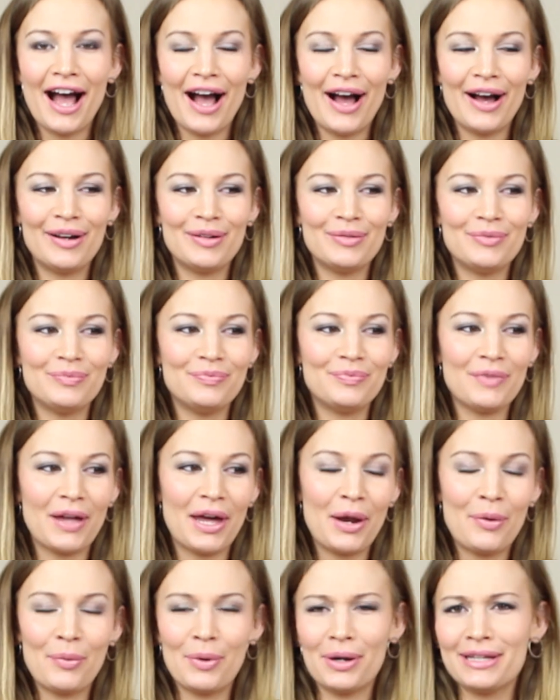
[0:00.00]
And
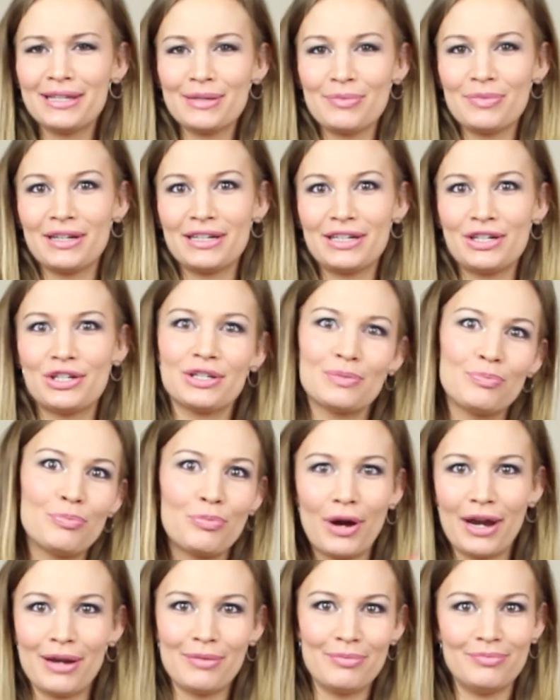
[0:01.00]
I wanted something to just
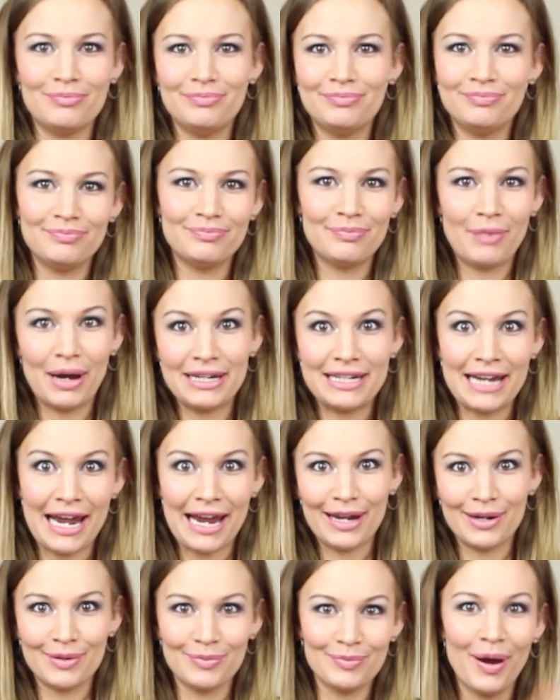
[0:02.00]
brighten my
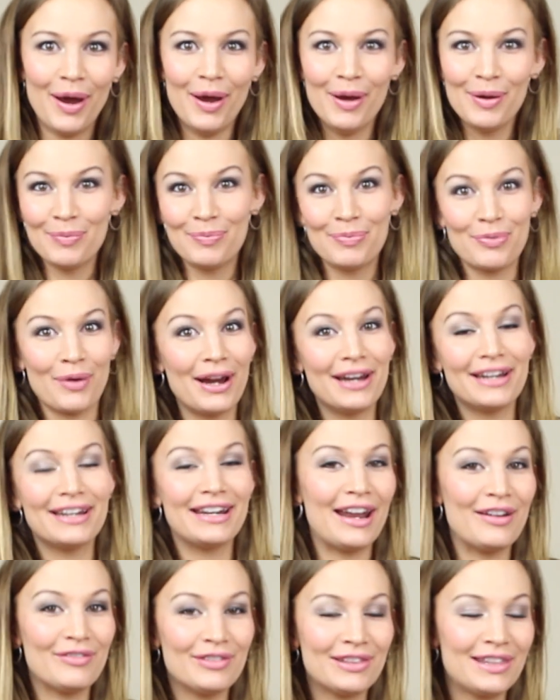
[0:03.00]
day and
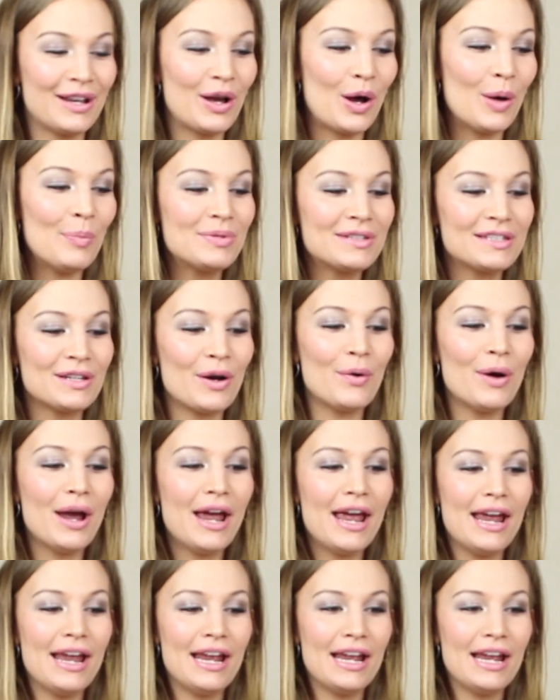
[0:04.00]
brighten everything up. So
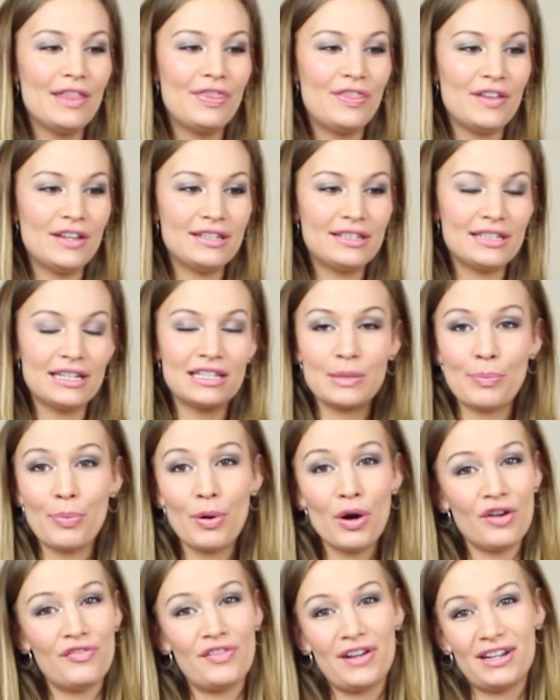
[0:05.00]
this is a
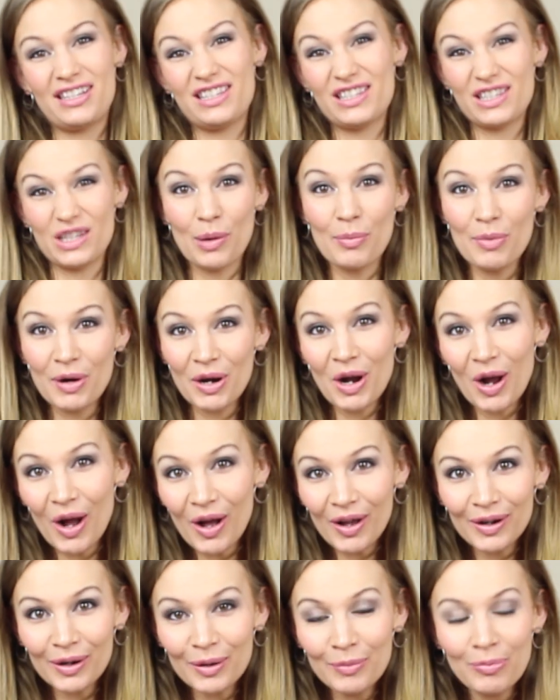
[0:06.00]
perfect summer
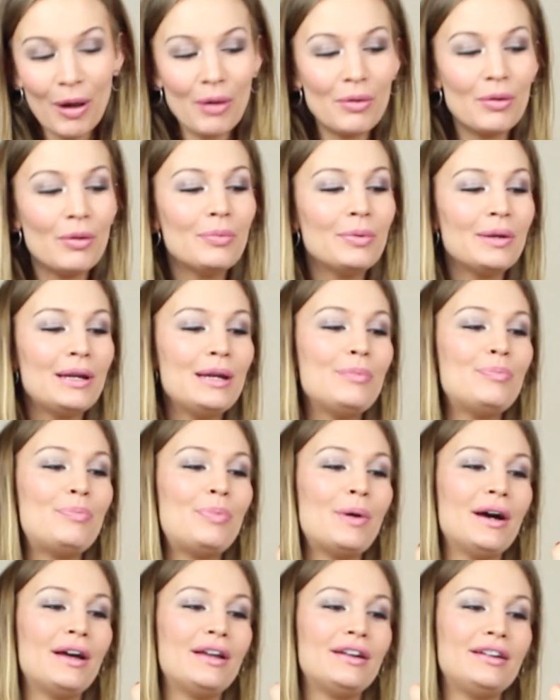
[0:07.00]
color probably,
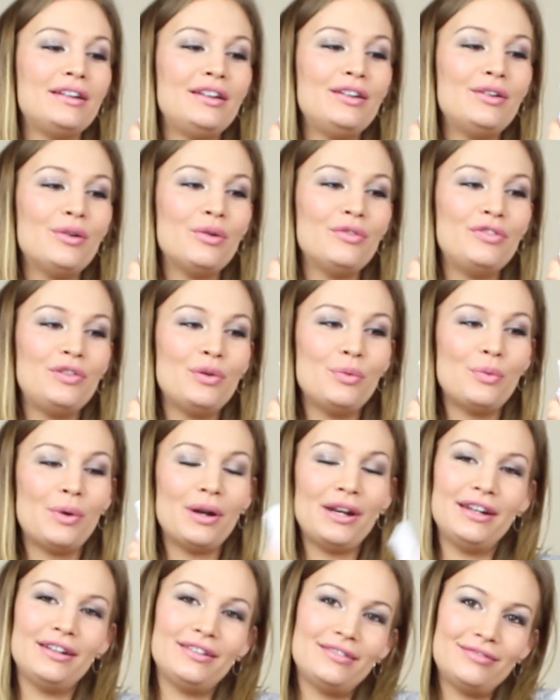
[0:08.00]
but you know, if you
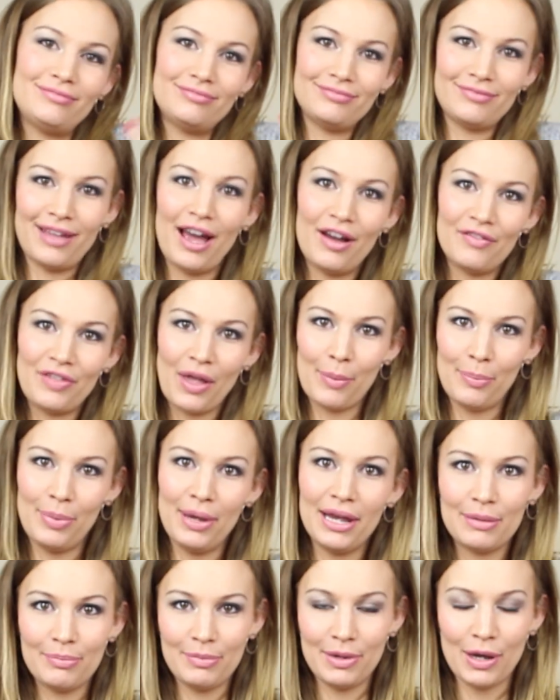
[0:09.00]
want to have that
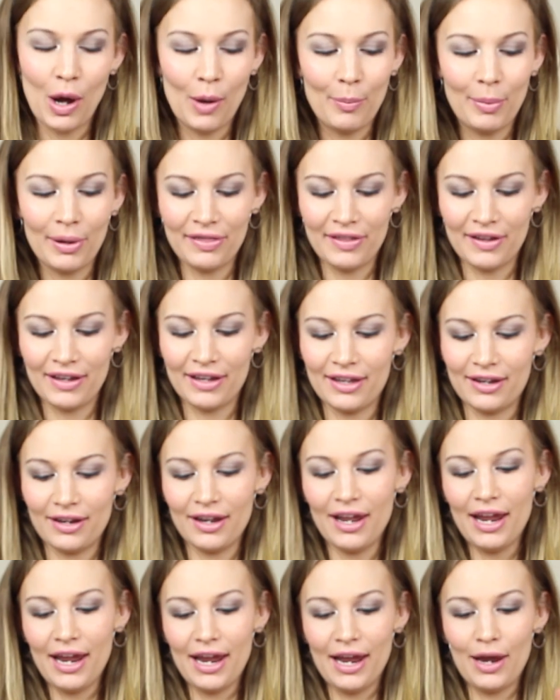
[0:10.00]
pick me up, I think
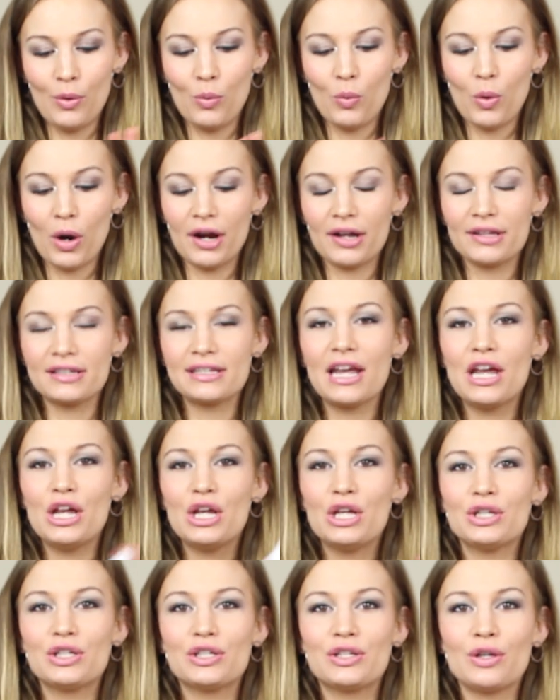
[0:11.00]
it works.
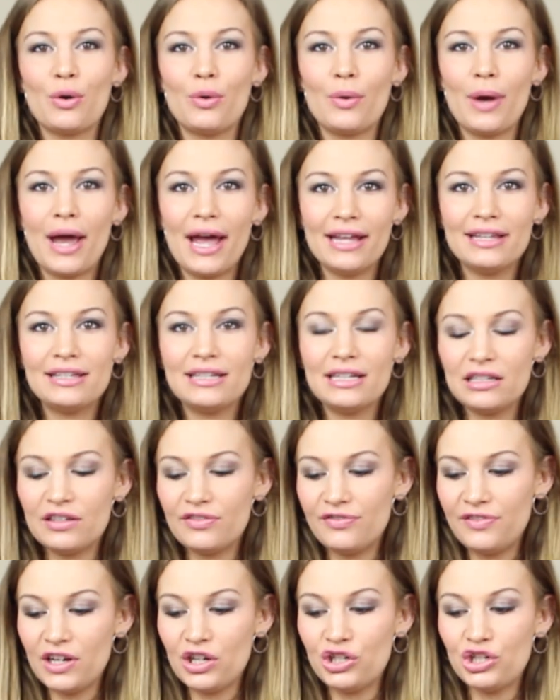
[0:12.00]
So
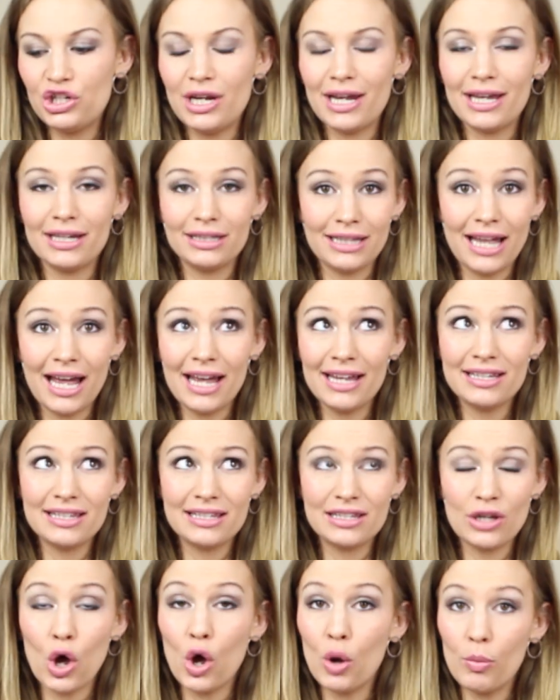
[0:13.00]
Essie's Fiji, it
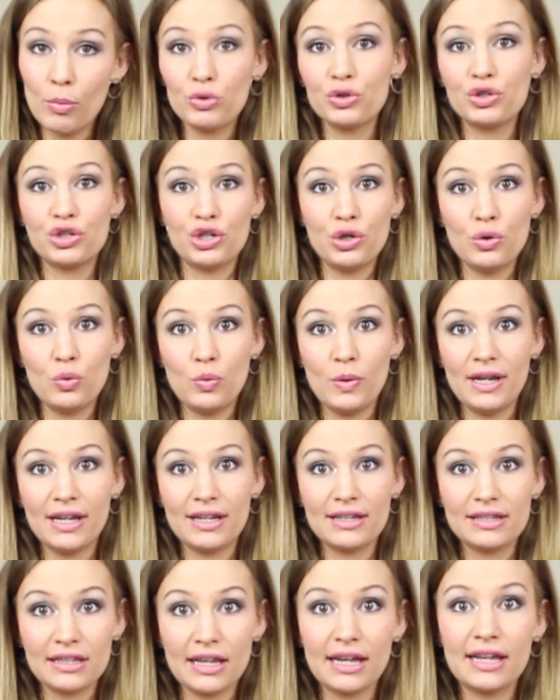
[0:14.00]
lasts almost 2 weeks.